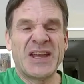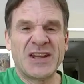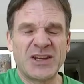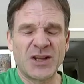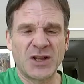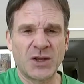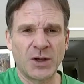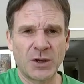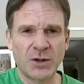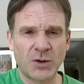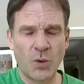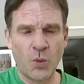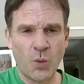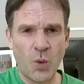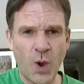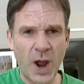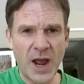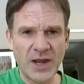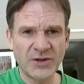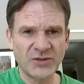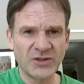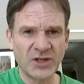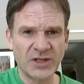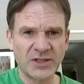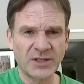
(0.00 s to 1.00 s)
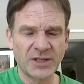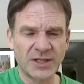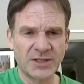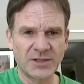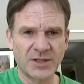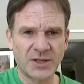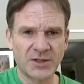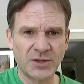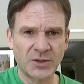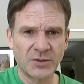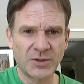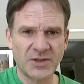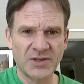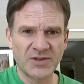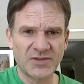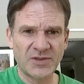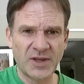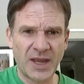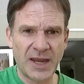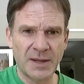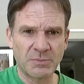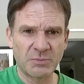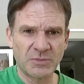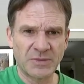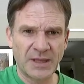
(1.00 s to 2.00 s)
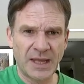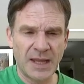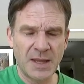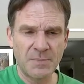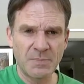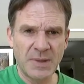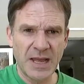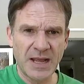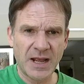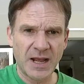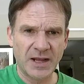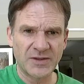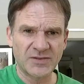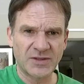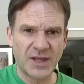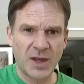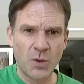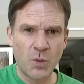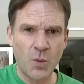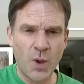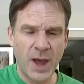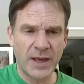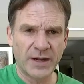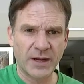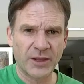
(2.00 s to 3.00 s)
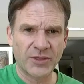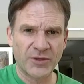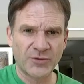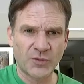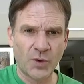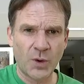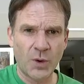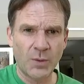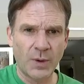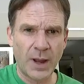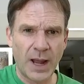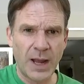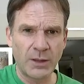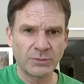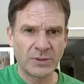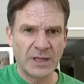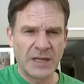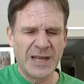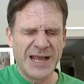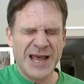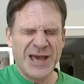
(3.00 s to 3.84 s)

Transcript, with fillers: to go to Washington to do the same thing because they want to throw out